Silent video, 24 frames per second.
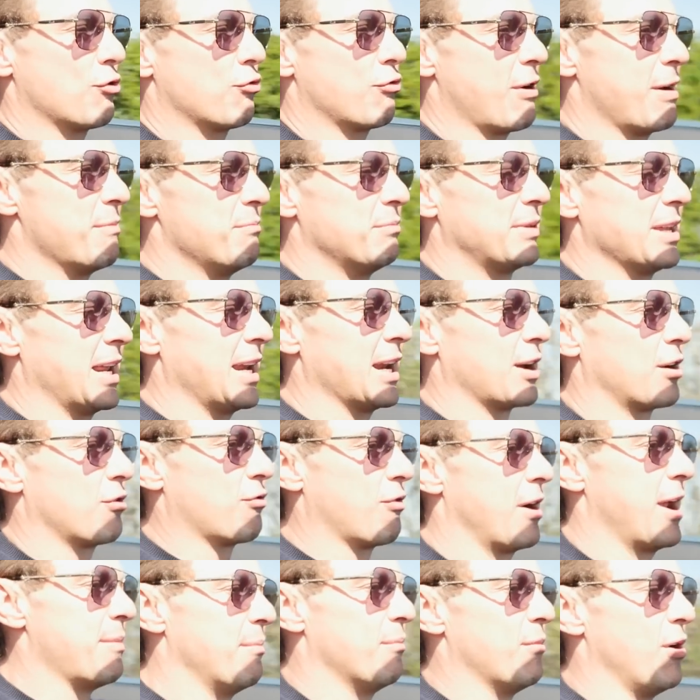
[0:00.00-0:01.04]
creme de la
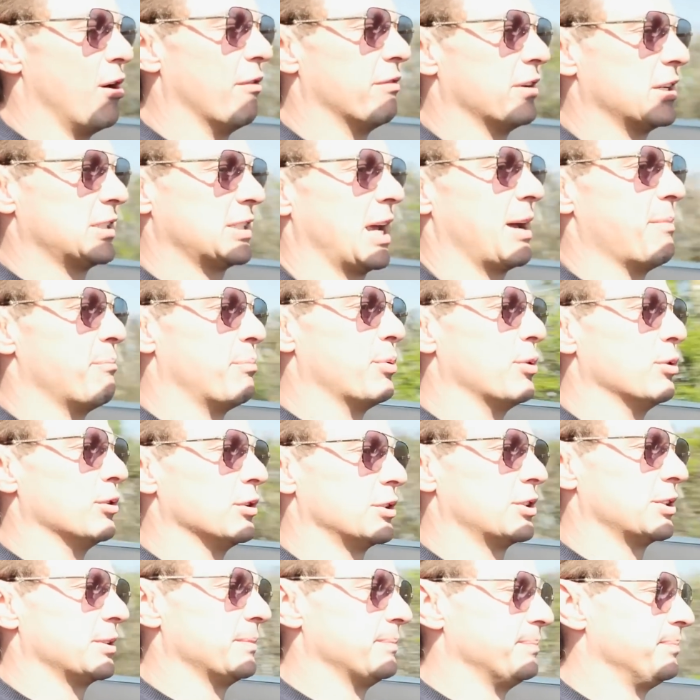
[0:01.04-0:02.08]
creme of examples.